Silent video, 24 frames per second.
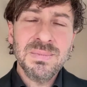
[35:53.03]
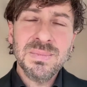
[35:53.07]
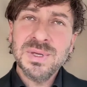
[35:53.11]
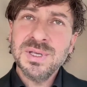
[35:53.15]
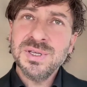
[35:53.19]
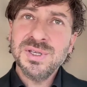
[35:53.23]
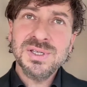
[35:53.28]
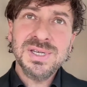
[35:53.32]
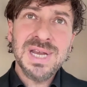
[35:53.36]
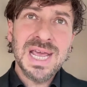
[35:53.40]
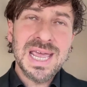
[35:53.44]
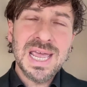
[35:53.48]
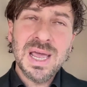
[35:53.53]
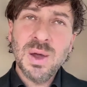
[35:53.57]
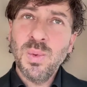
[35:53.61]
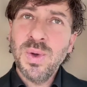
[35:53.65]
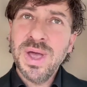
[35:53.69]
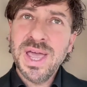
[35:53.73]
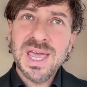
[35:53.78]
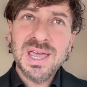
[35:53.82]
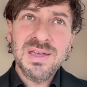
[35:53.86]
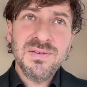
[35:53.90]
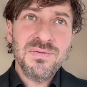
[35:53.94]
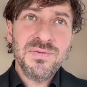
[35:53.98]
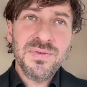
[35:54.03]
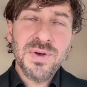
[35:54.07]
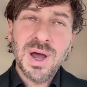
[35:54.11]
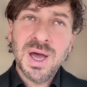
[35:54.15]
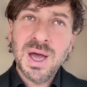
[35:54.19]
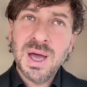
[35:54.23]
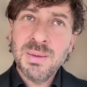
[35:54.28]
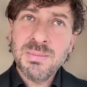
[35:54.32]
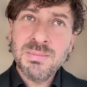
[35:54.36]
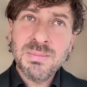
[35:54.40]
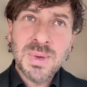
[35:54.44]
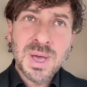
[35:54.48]
stay away
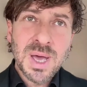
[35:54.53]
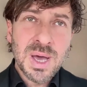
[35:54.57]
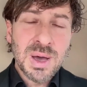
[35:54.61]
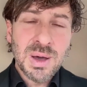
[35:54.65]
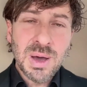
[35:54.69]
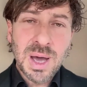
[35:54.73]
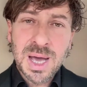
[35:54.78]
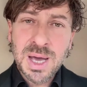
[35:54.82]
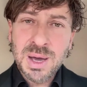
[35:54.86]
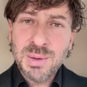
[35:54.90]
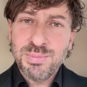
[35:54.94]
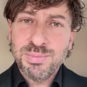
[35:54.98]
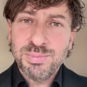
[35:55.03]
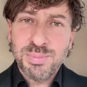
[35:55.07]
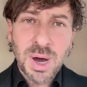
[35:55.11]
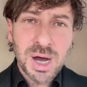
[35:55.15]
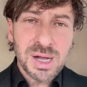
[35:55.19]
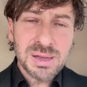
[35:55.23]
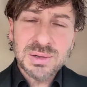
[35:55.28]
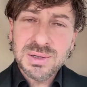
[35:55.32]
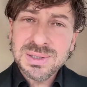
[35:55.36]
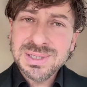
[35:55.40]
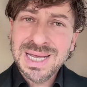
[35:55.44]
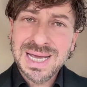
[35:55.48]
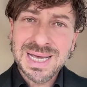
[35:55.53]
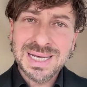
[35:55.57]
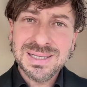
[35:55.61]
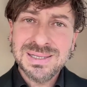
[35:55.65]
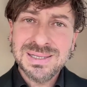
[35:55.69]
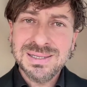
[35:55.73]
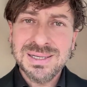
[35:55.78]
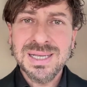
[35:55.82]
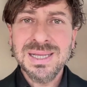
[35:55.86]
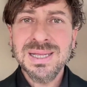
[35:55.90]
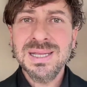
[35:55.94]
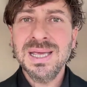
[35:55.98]
from
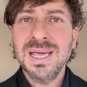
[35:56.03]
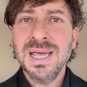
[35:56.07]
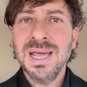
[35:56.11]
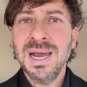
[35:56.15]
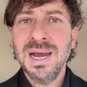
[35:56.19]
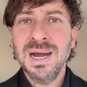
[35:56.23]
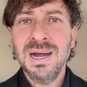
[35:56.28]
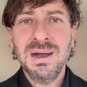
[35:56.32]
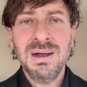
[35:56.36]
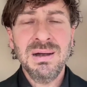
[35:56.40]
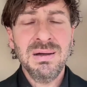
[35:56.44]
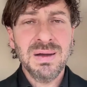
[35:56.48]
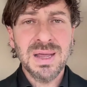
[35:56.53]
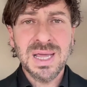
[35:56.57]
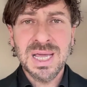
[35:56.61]
pollutants in the air,